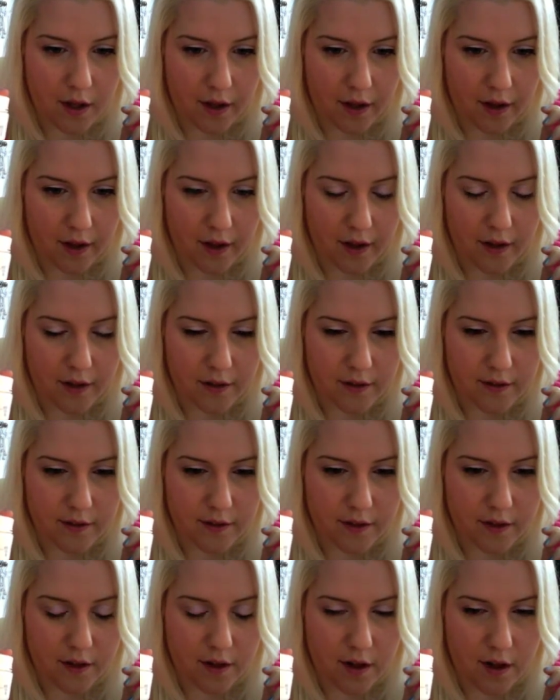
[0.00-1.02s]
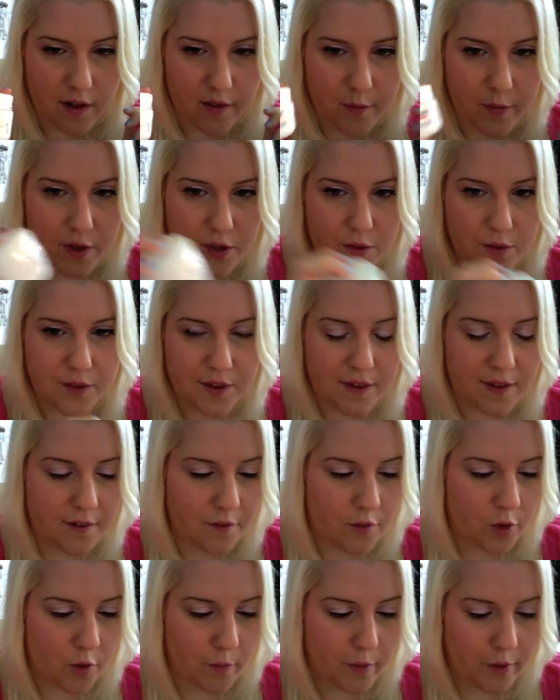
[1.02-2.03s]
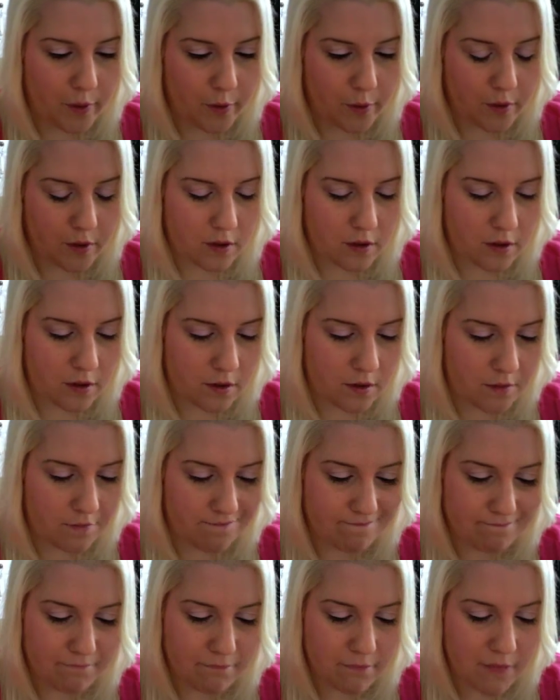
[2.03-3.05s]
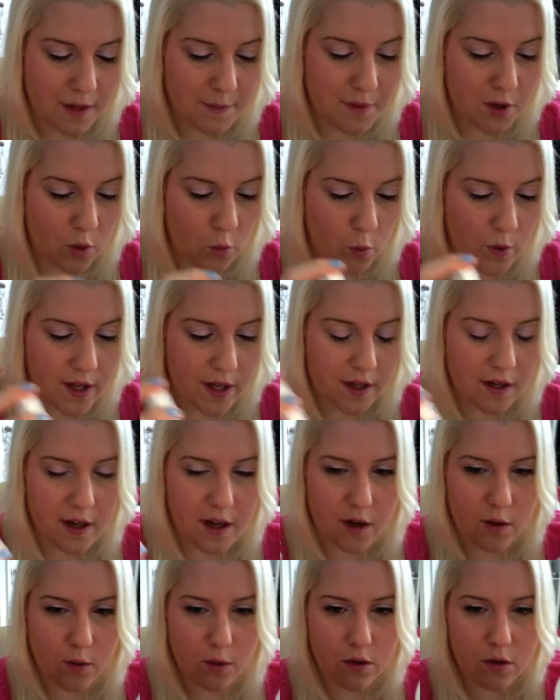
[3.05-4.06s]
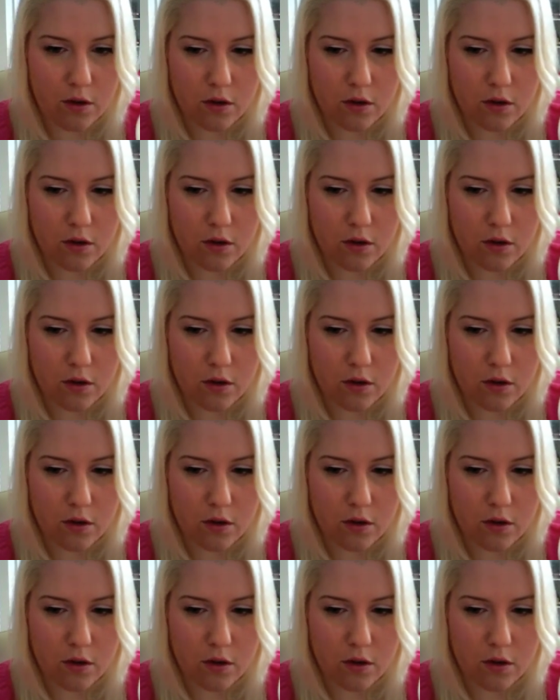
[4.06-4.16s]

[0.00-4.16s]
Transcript: and I've been using it for about maybe a week now.